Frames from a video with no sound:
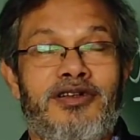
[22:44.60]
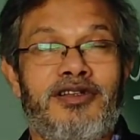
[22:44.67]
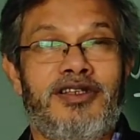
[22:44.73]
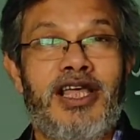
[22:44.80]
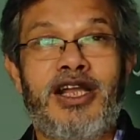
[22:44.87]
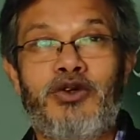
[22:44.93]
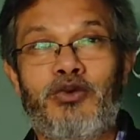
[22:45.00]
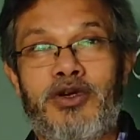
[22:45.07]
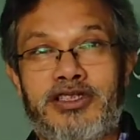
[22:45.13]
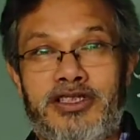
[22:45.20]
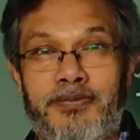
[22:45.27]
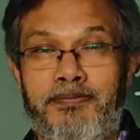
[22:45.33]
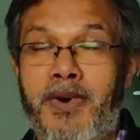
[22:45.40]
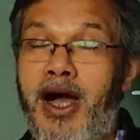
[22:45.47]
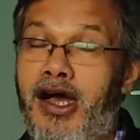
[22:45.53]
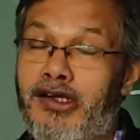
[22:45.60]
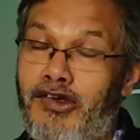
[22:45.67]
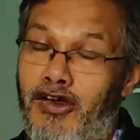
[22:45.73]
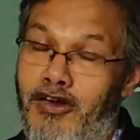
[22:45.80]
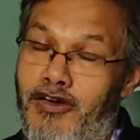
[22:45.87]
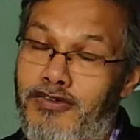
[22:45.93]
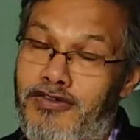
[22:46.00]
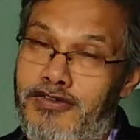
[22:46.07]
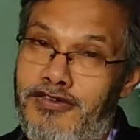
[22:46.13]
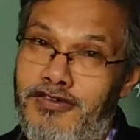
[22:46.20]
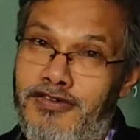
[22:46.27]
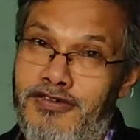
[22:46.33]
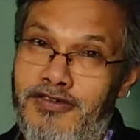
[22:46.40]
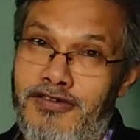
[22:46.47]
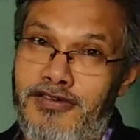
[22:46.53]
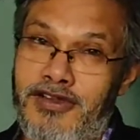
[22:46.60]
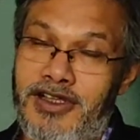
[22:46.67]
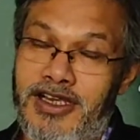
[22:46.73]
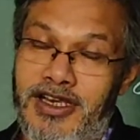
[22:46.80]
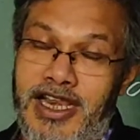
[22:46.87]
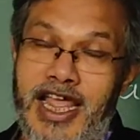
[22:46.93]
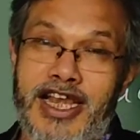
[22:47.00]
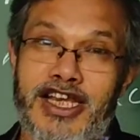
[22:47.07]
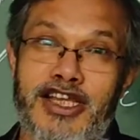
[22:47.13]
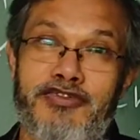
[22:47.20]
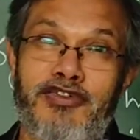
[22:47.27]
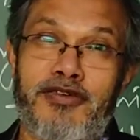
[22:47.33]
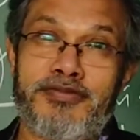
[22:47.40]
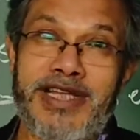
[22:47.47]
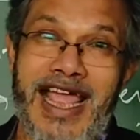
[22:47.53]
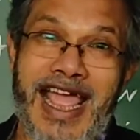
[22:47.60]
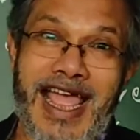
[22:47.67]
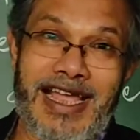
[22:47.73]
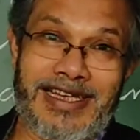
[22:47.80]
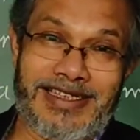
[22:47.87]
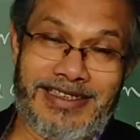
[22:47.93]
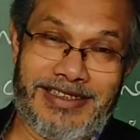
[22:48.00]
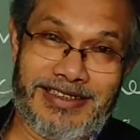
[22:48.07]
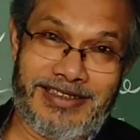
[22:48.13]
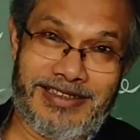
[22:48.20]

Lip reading: That was the part of Land Reforms Act.